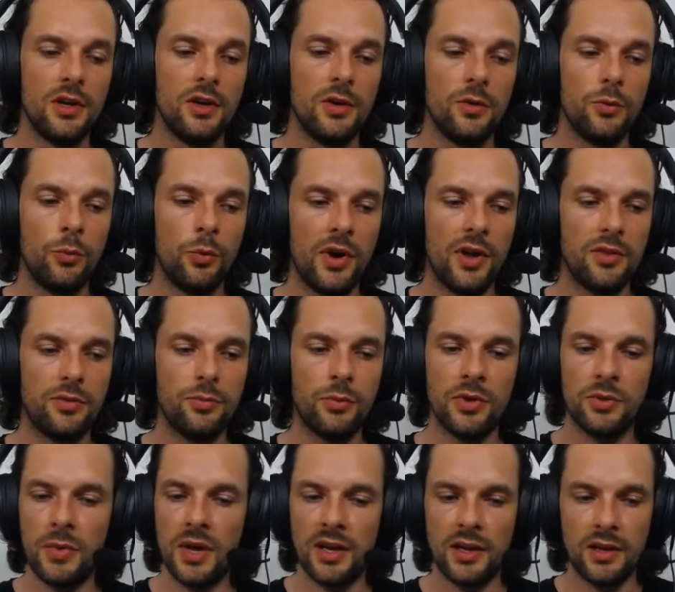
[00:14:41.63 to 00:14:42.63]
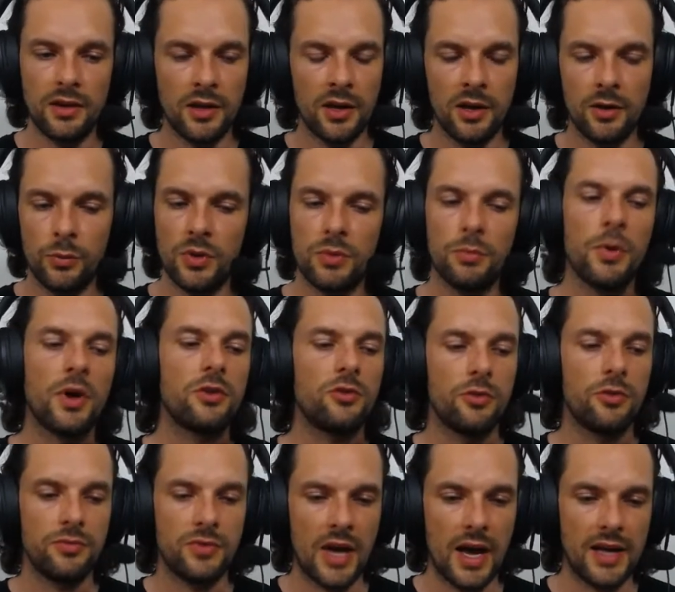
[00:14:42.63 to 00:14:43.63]
with much
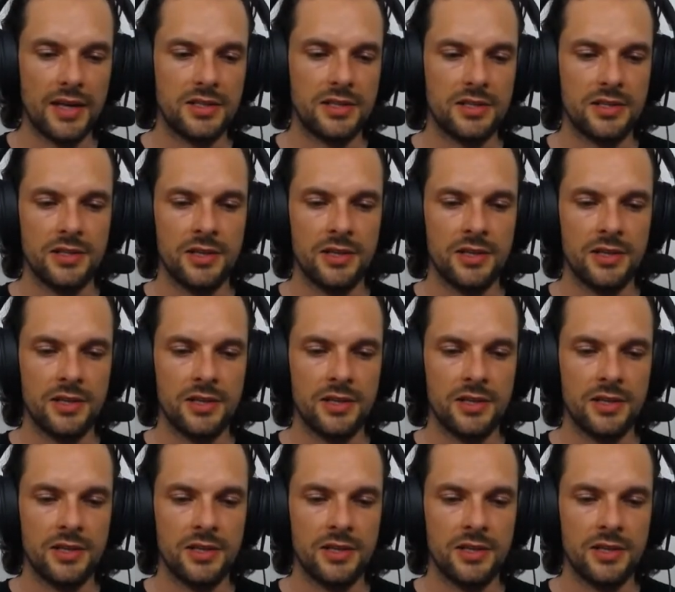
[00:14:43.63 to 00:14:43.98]
of that,